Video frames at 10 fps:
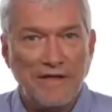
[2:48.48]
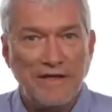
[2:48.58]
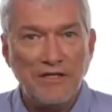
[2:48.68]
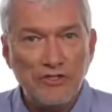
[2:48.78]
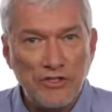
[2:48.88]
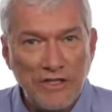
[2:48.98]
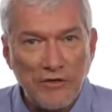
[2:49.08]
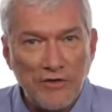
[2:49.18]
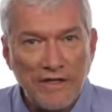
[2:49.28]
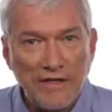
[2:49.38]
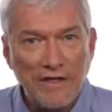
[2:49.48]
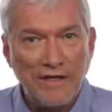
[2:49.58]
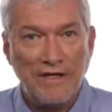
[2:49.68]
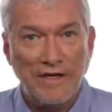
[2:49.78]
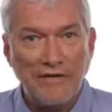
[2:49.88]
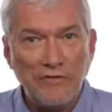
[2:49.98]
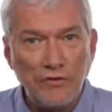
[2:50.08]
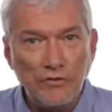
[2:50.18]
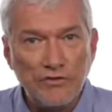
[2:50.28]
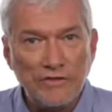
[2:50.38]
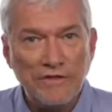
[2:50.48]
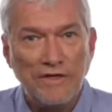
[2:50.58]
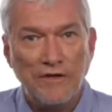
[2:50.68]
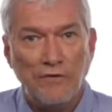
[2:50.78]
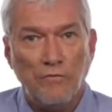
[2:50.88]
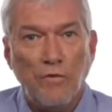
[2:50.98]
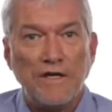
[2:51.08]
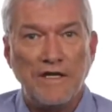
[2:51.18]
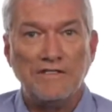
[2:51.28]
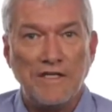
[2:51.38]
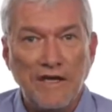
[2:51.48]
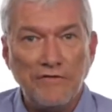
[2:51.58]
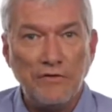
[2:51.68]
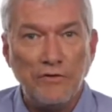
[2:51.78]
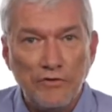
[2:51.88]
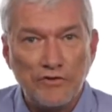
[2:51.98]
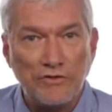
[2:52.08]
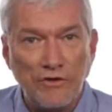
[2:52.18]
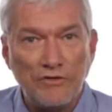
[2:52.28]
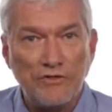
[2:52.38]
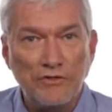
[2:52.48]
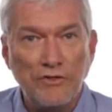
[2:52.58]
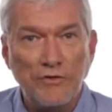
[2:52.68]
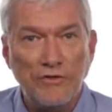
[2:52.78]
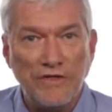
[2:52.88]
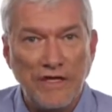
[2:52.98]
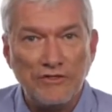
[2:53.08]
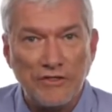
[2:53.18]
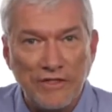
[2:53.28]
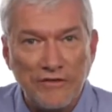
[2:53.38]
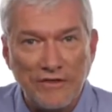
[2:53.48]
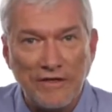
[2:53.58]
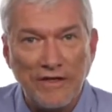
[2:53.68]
Engineering and evolution? What has evolution got to do with engineering?